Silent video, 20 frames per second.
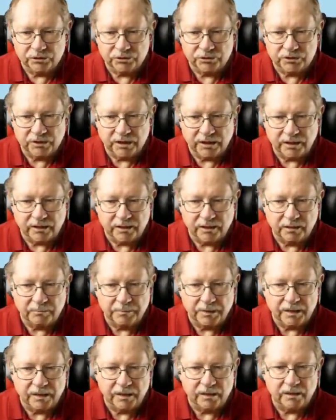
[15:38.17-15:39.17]
as they get done
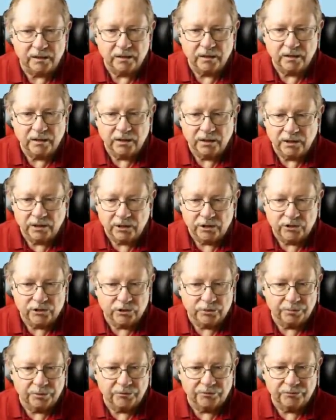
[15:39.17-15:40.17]
making
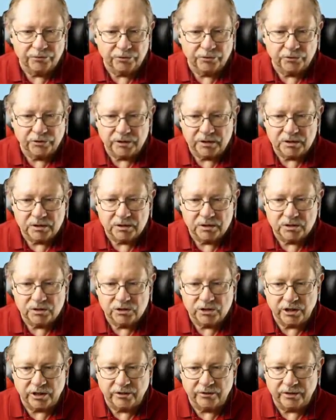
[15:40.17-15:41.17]
turbo fuel, these
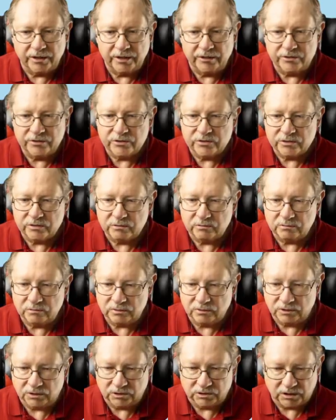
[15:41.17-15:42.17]
generators,
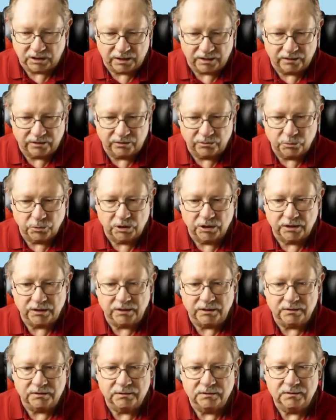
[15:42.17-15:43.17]
looks like they're
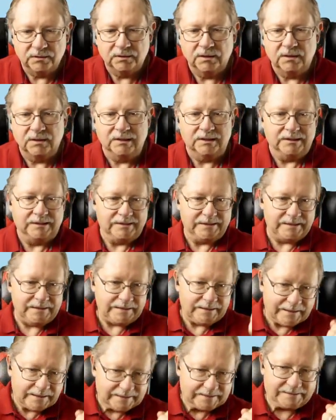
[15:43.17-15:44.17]
working.
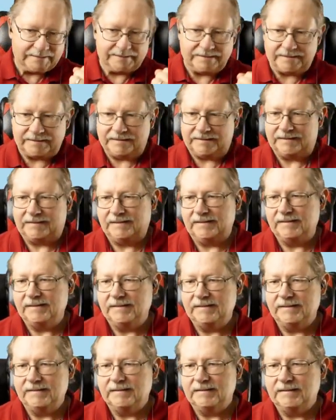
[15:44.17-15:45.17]
Yes,
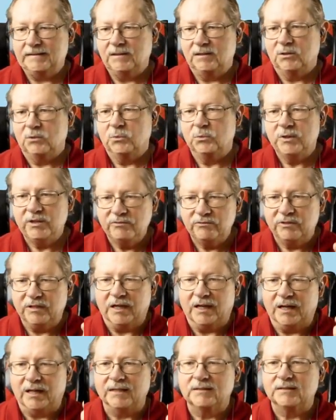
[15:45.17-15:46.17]
we've
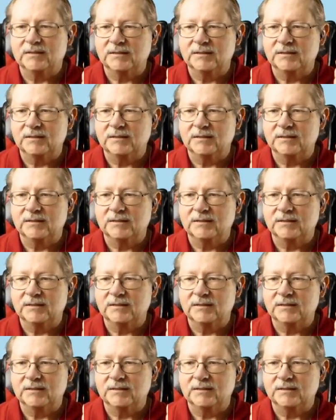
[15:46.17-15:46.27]
got